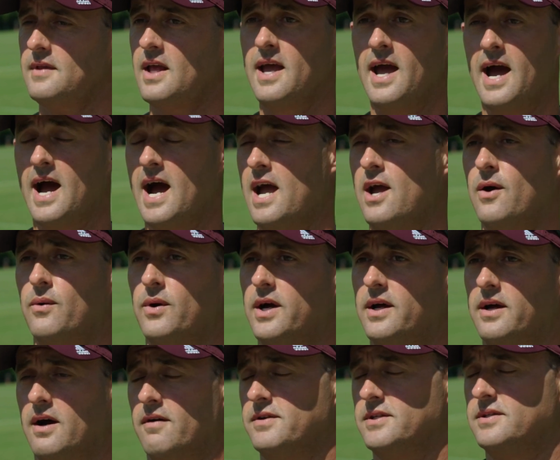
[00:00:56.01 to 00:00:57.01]
Yeah,
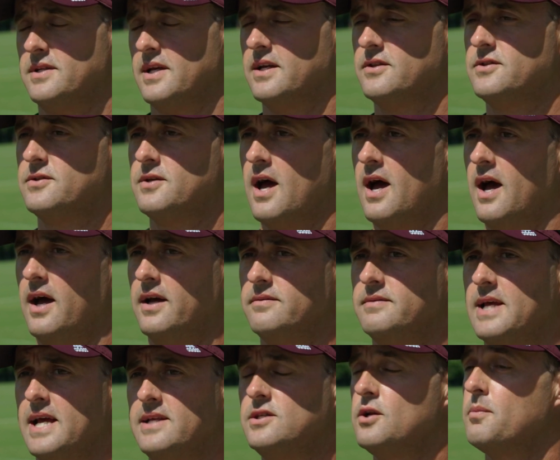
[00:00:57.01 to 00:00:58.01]
Iowa, obviously a
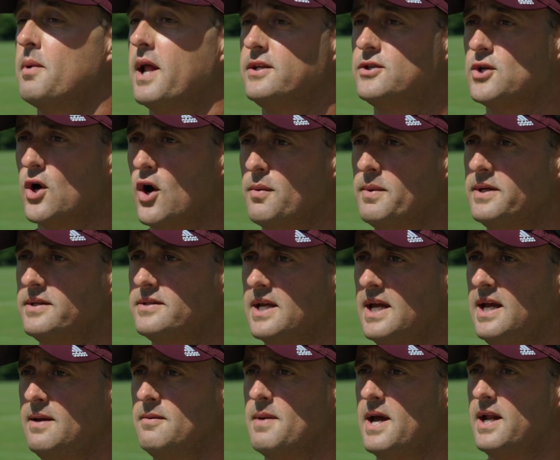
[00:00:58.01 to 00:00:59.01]
NCAA tournament
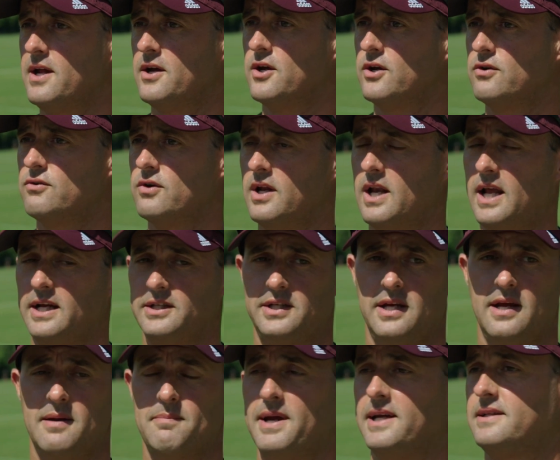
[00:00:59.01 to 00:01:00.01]
team, made a good run last
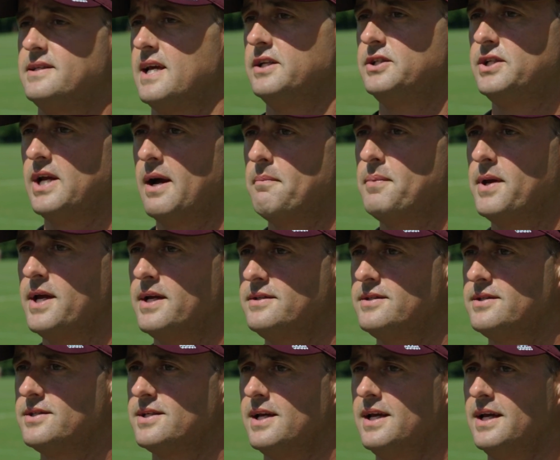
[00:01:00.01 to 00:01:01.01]
year, Big Ten
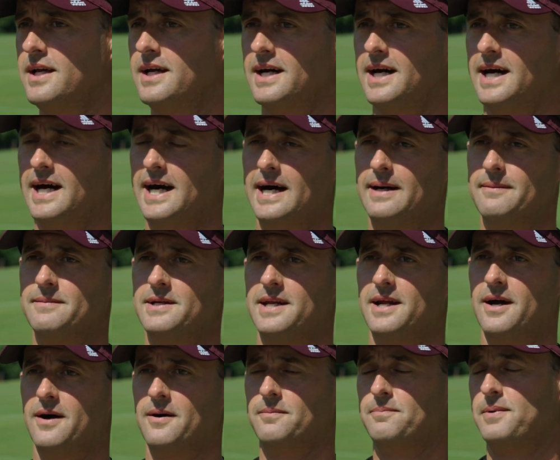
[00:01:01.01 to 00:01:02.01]
champions, you
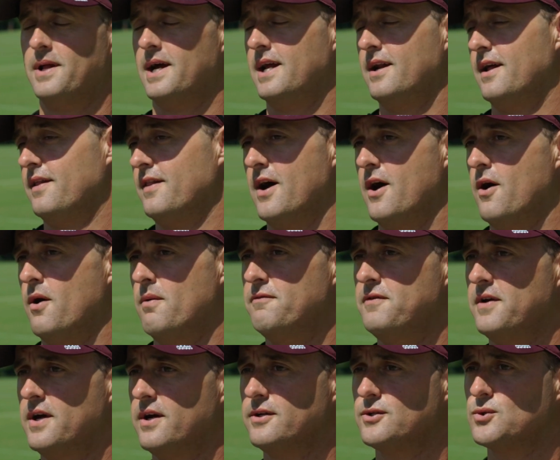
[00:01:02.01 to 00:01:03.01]
know, playing on their home
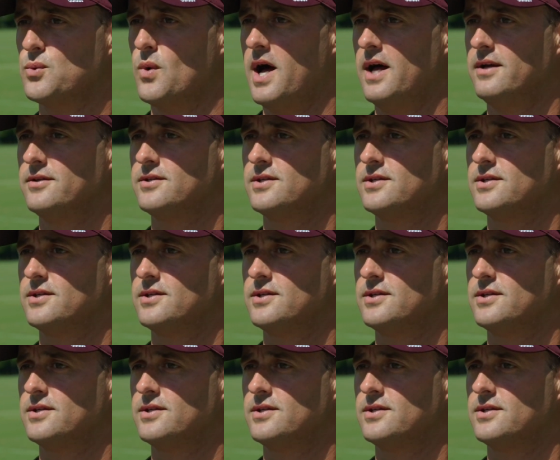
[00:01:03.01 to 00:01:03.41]
field as well.